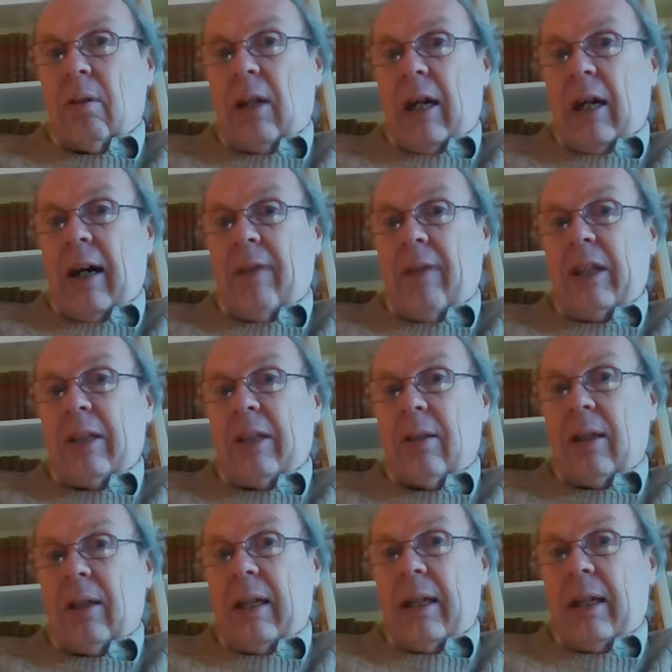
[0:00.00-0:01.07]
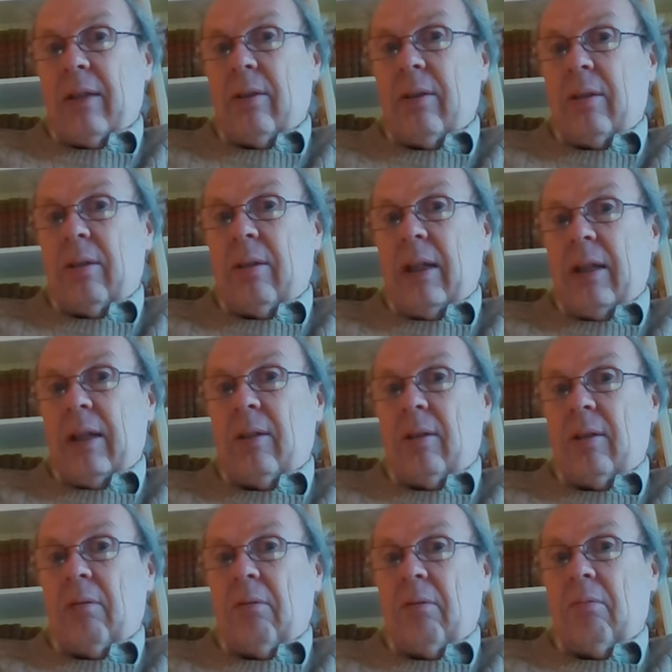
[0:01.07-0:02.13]
Obviously, it's
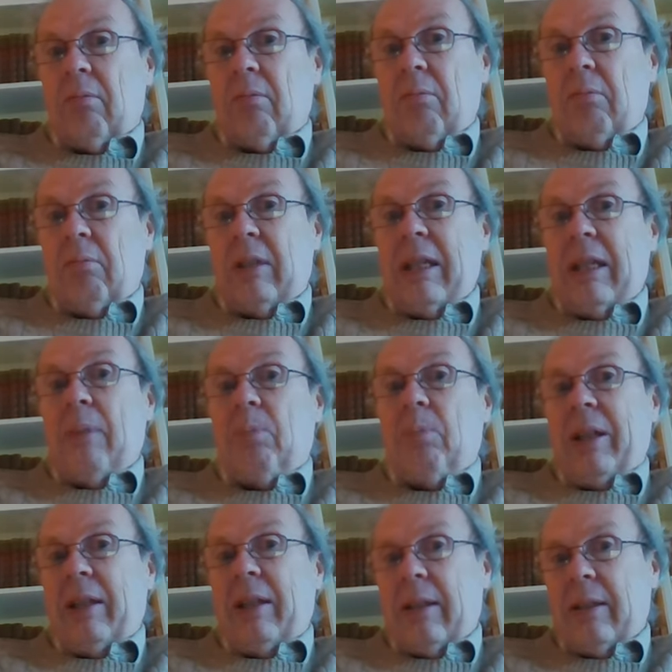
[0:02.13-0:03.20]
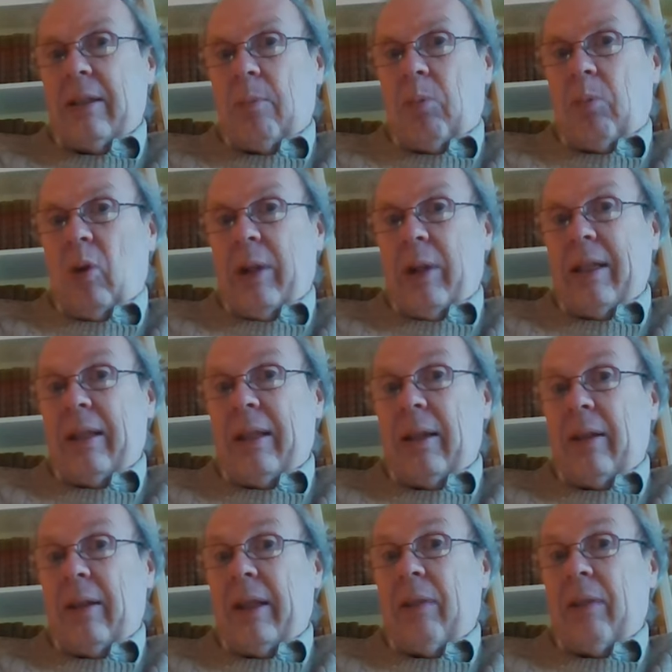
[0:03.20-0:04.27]
deeply
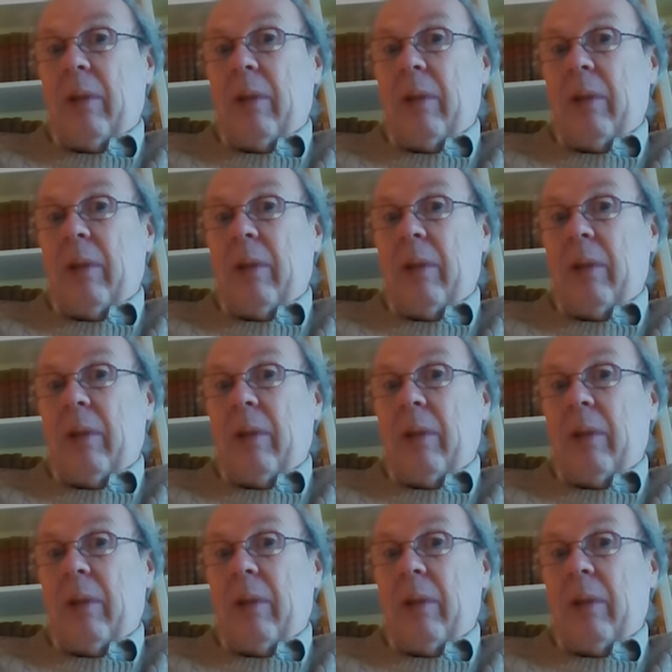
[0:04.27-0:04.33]
disappointing that